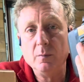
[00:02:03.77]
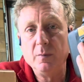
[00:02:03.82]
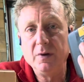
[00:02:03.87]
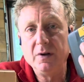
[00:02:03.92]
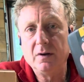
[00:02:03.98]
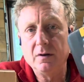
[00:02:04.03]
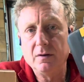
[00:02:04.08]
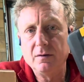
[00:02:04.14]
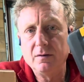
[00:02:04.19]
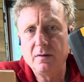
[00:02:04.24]

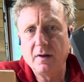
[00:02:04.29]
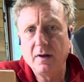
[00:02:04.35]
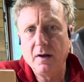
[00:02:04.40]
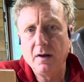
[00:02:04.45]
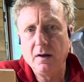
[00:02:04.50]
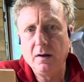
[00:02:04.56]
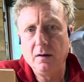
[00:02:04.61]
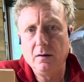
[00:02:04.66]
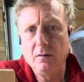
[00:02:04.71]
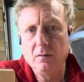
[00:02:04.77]
because
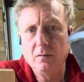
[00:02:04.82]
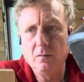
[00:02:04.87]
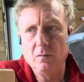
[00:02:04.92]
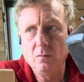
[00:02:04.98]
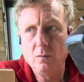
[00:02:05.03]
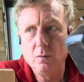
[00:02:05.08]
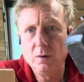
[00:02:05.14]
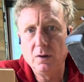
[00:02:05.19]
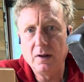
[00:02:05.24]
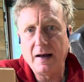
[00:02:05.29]
they
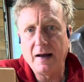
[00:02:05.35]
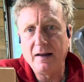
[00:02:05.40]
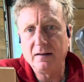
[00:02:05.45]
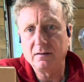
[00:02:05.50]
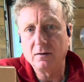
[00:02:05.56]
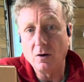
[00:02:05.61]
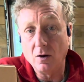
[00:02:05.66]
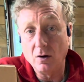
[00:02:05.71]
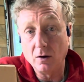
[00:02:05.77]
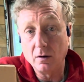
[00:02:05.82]
would last
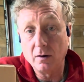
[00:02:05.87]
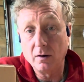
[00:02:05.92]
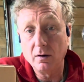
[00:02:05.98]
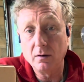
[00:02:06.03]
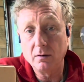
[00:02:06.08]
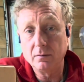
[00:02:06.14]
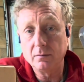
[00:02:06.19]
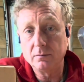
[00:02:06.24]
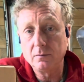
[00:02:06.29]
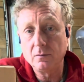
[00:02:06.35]

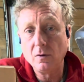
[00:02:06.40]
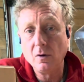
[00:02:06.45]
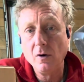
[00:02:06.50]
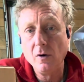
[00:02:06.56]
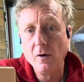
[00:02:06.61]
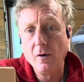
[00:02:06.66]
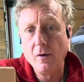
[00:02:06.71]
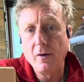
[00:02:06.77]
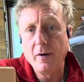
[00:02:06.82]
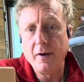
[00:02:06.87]
longer.
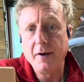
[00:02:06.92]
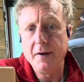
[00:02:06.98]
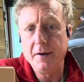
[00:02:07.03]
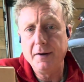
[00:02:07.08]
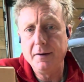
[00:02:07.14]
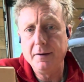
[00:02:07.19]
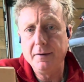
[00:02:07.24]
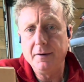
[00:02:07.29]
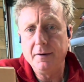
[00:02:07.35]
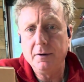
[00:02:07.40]

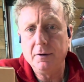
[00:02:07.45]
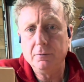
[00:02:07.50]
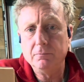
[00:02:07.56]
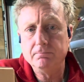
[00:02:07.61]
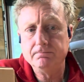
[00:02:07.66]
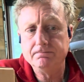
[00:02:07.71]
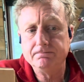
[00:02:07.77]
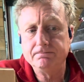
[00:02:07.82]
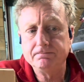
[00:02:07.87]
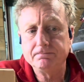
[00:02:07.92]
And
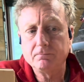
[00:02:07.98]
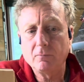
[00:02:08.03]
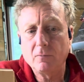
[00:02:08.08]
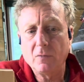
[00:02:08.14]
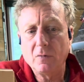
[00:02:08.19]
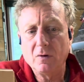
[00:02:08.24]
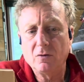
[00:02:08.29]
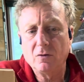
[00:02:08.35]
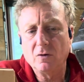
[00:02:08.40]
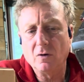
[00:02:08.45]

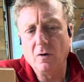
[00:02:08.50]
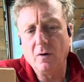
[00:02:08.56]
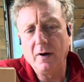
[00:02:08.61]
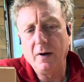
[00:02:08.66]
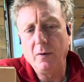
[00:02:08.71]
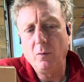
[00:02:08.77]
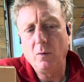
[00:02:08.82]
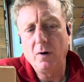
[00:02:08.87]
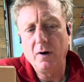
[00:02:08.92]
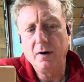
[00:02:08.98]
so
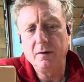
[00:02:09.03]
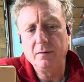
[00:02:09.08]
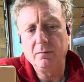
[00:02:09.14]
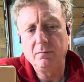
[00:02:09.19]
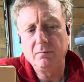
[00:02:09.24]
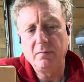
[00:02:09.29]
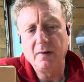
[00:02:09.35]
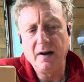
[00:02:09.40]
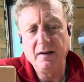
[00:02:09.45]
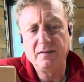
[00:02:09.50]

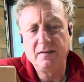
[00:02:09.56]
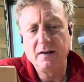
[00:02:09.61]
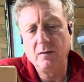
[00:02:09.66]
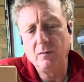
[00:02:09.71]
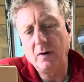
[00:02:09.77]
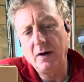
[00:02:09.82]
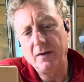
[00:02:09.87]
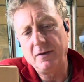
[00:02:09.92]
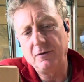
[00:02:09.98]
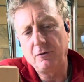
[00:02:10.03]
I said,
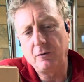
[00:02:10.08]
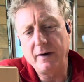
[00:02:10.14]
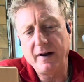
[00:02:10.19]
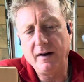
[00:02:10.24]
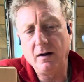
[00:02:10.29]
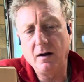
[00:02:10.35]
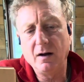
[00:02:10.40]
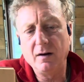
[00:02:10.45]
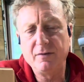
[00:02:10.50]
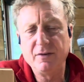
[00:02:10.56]
well, the
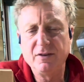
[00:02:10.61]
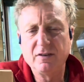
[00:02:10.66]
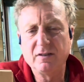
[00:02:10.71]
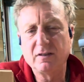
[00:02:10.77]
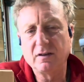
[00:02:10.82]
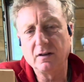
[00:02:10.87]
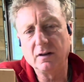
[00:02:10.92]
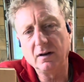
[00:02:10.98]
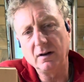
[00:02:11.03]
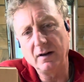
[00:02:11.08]
trade-off is it's
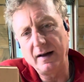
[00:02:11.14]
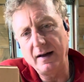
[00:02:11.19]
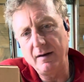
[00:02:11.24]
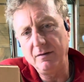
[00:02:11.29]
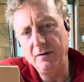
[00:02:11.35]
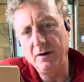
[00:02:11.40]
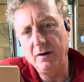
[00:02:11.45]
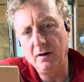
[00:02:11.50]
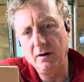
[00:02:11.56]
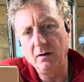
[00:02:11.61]
a little
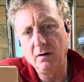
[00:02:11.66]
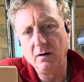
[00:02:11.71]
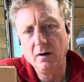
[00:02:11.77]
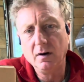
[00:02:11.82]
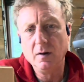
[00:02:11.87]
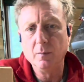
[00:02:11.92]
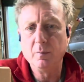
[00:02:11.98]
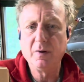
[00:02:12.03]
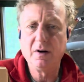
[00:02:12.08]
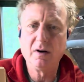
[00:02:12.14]
heavier,
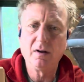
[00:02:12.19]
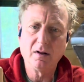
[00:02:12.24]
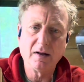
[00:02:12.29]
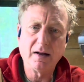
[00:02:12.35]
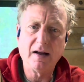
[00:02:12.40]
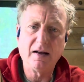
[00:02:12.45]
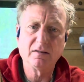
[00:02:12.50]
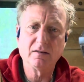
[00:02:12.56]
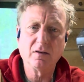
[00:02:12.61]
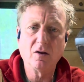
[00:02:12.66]
but it'll
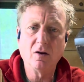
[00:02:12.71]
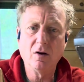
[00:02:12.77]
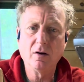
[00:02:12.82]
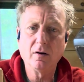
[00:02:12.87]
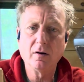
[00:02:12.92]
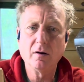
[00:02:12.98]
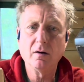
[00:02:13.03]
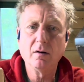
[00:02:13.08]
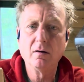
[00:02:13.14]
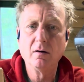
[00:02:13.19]
last
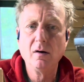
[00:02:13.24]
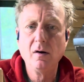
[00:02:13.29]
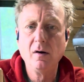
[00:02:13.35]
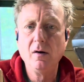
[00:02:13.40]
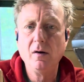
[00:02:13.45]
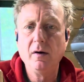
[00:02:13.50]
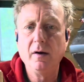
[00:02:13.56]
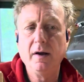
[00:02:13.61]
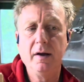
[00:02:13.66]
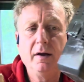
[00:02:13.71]
longer.
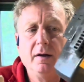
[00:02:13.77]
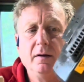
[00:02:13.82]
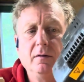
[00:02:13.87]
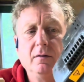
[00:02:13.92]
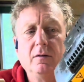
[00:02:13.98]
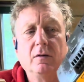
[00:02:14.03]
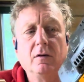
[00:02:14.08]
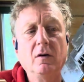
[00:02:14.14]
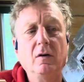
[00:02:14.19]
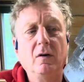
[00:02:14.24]
And
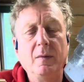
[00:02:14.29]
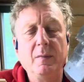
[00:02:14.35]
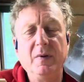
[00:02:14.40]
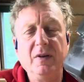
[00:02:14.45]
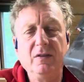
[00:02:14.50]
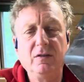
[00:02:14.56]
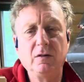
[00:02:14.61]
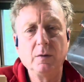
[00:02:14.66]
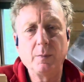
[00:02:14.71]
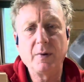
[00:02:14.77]
so I've been
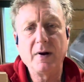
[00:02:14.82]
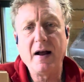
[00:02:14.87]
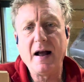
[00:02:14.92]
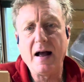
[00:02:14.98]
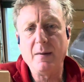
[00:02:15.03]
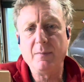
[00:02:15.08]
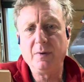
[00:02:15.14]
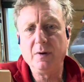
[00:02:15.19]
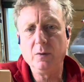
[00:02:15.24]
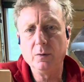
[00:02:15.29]
super
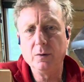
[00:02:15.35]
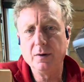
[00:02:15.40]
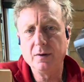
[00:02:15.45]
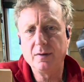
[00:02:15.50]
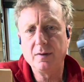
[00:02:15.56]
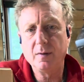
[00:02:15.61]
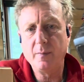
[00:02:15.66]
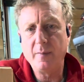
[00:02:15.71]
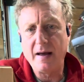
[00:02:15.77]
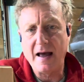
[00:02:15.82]
happy with
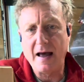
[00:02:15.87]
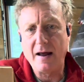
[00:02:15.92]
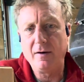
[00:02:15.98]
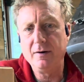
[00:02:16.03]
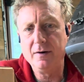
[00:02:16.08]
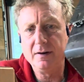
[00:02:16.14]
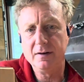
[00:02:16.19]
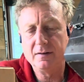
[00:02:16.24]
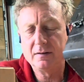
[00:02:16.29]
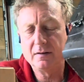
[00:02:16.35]
the
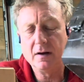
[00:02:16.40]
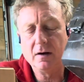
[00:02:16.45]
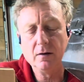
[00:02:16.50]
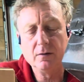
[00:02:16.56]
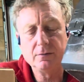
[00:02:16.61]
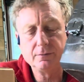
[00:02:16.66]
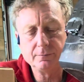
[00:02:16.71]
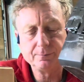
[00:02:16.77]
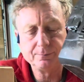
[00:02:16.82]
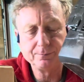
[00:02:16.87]
battery itself.